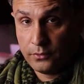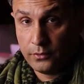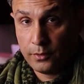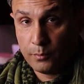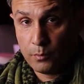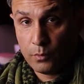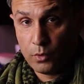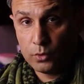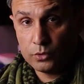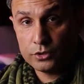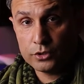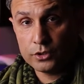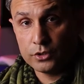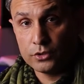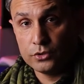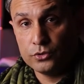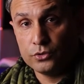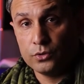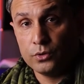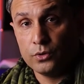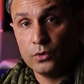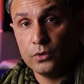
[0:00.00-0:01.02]
remote
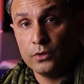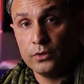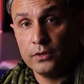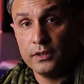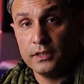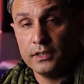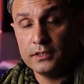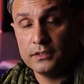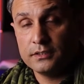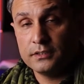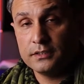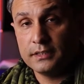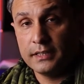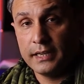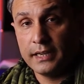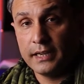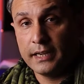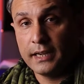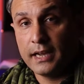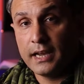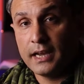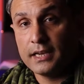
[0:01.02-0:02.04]
control on this
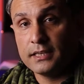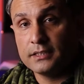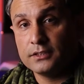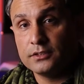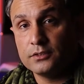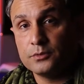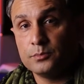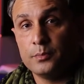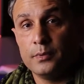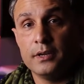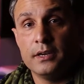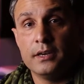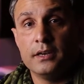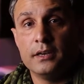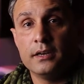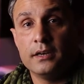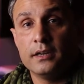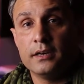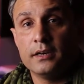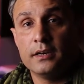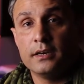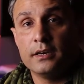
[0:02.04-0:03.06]
thing has
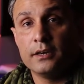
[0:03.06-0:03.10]
been,